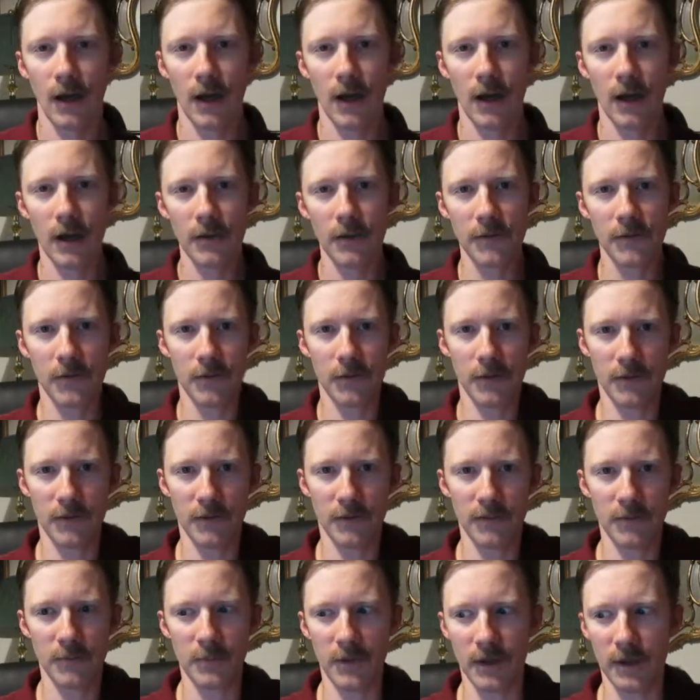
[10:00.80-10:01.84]
I thought
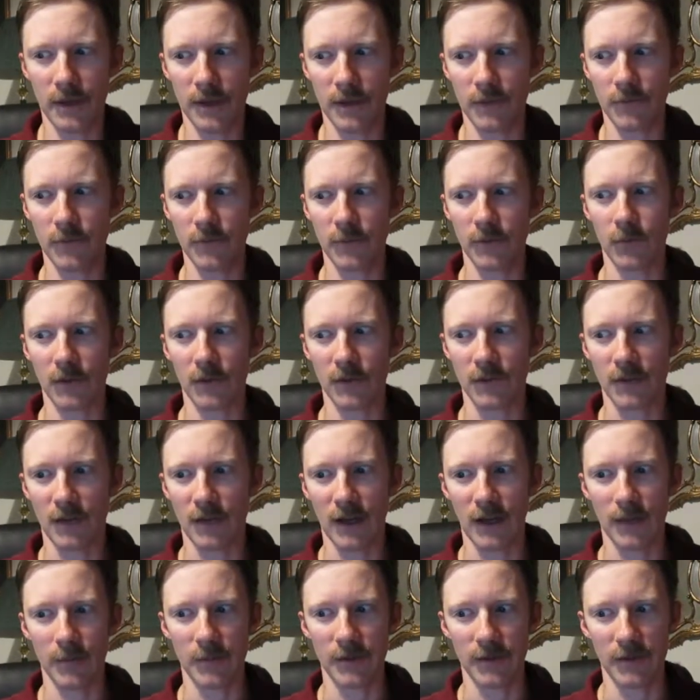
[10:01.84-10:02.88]
this behavior was common